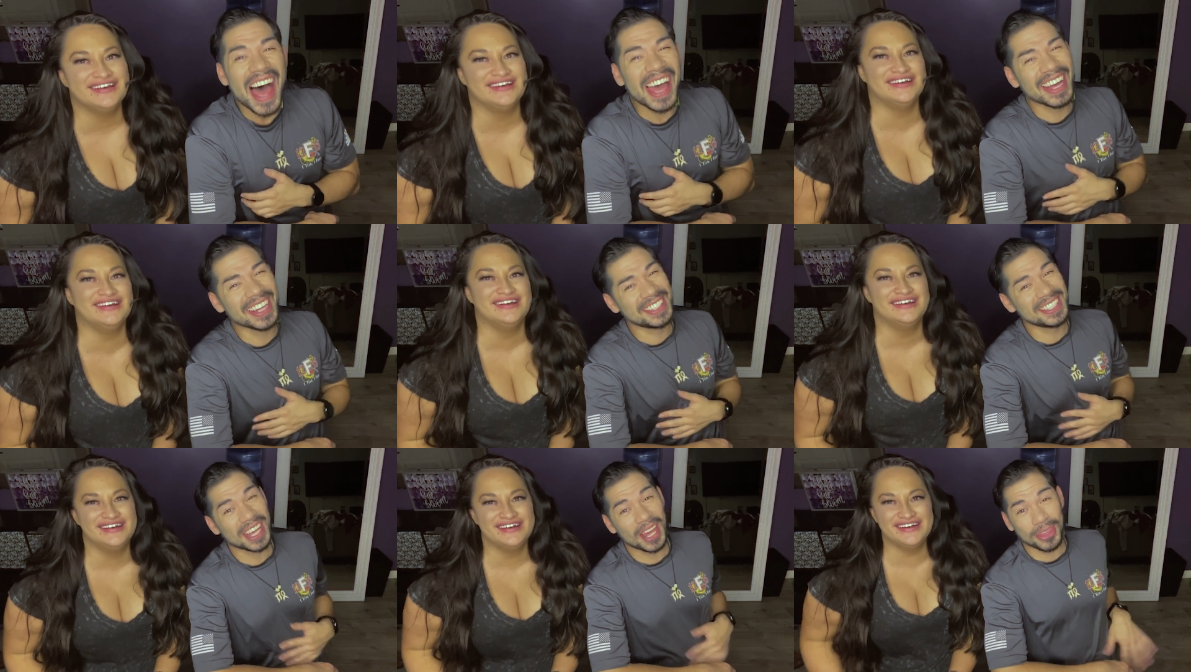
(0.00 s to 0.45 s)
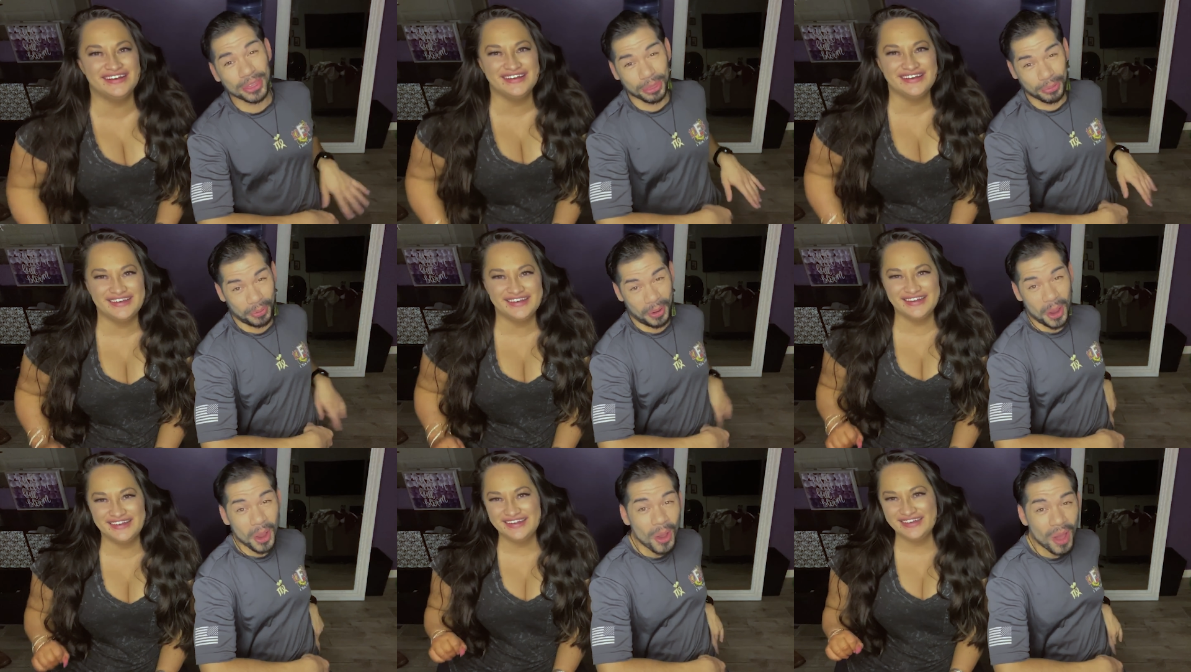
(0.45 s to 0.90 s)
Speaker 1: it's a
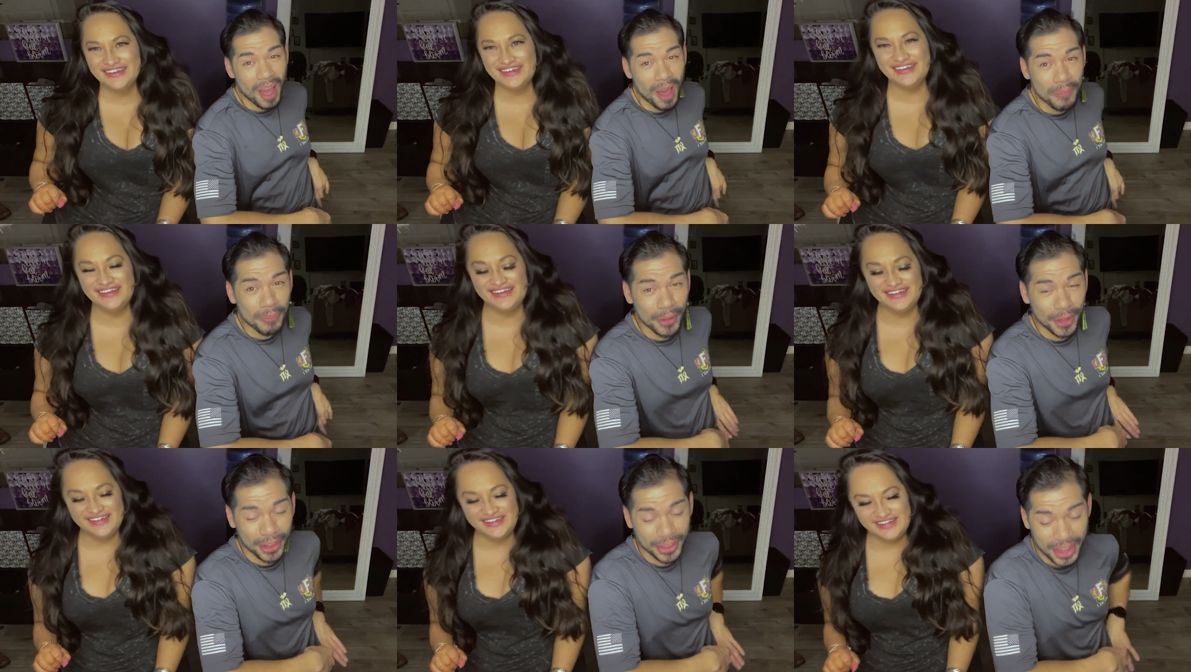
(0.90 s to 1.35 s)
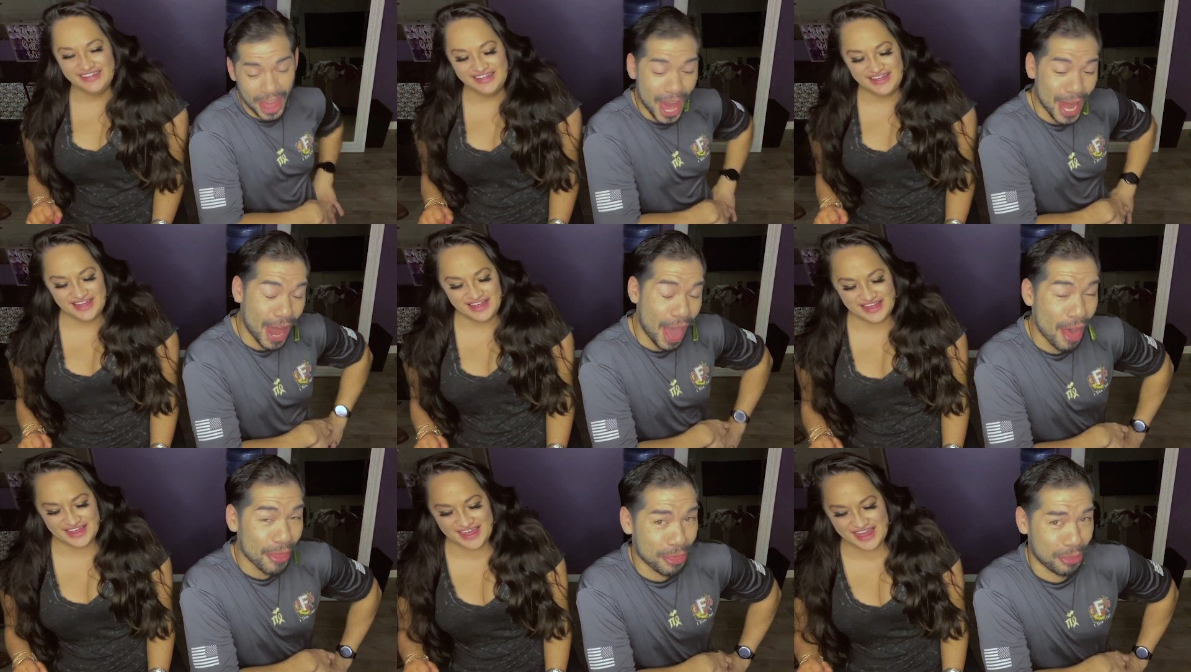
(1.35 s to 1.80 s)
throw apple, not
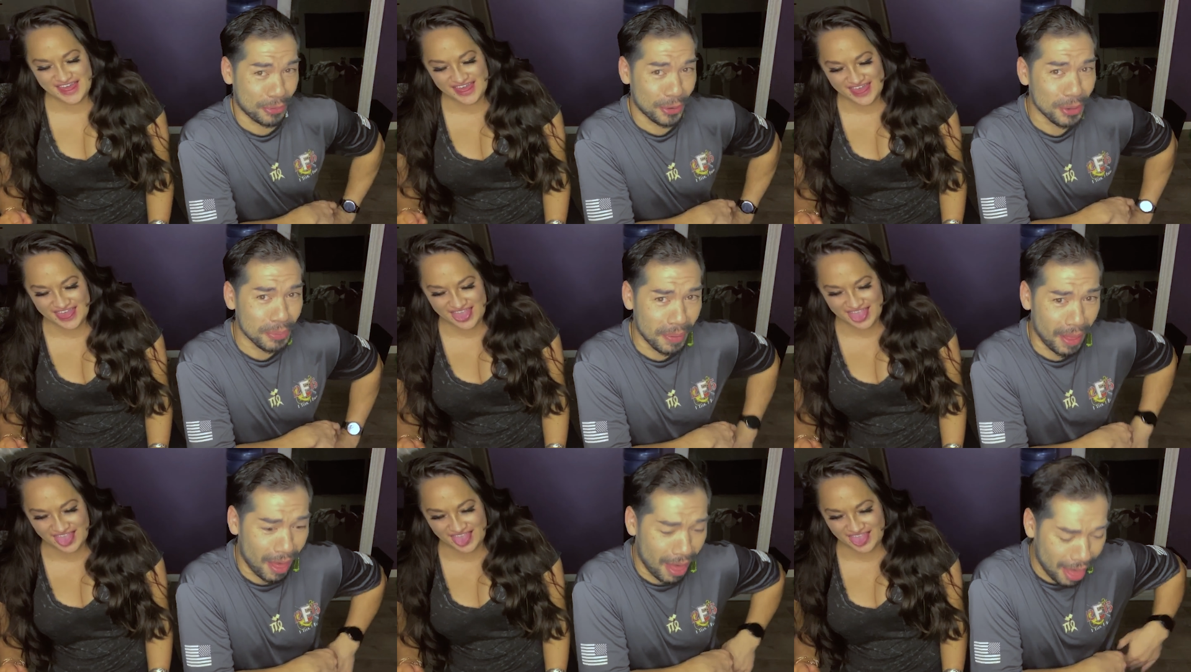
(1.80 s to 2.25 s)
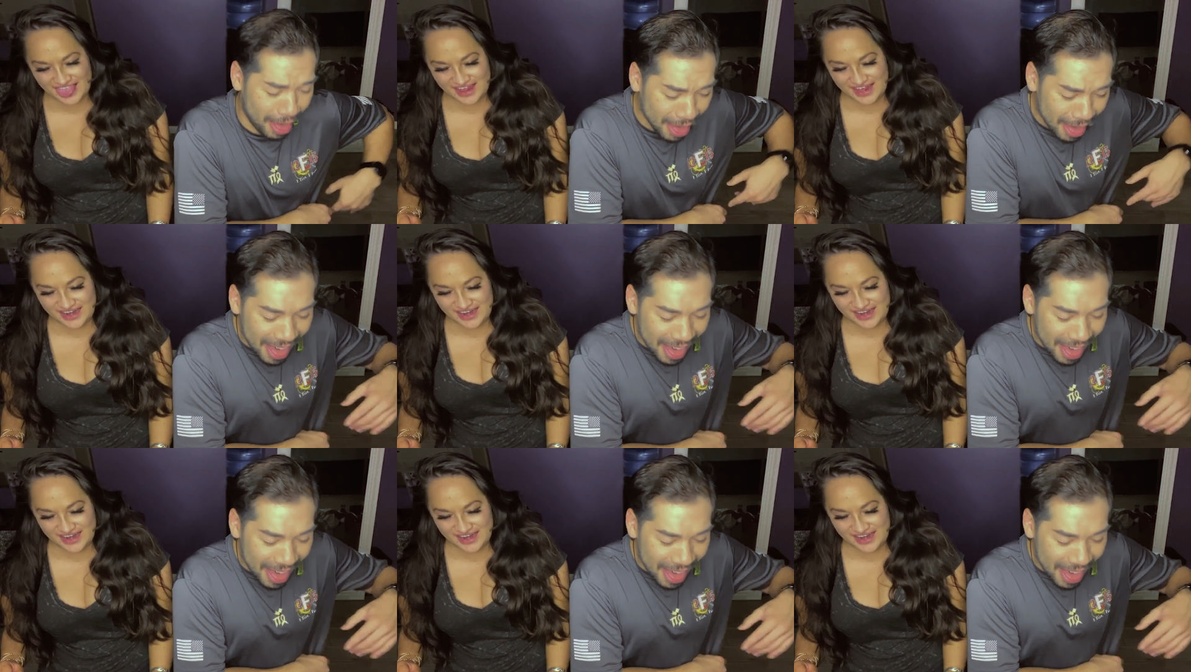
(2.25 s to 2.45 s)
a throw ball.